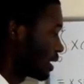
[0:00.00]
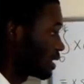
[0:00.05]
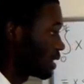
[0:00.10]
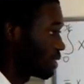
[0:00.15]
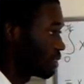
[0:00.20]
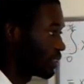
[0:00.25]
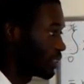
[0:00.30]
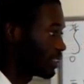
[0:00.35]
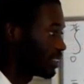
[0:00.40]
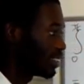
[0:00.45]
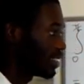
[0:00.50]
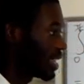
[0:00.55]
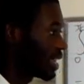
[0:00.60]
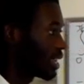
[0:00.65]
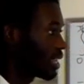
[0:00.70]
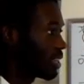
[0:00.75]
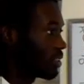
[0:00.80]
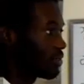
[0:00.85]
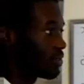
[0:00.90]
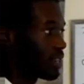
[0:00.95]
And now this
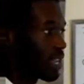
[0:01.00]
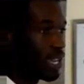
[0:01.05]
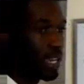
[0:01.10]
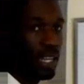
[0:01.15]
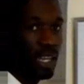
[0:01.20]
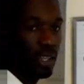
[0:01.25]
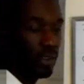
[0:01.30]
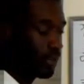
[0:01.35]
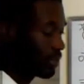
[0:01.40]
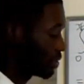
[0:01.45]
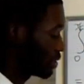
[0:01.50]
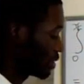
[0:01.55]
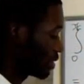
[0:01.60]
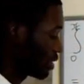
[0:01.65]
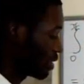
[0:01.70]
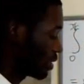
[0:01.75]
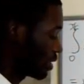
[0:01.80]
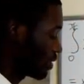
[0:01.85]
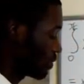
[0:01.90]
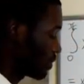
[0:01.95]
negative is
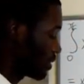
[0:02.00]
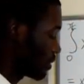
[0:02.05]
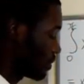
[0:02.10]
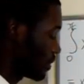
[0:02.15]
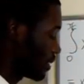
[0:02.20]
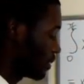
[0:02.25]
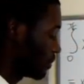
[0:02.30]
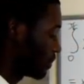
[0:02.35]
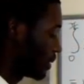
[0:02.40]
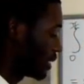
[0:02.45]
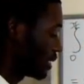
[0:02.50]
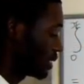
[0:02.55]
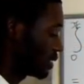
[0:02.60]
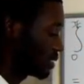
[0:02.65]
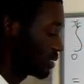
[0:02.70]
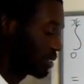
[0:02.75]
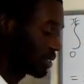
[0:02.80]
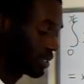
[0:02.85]
going to give me a big plus.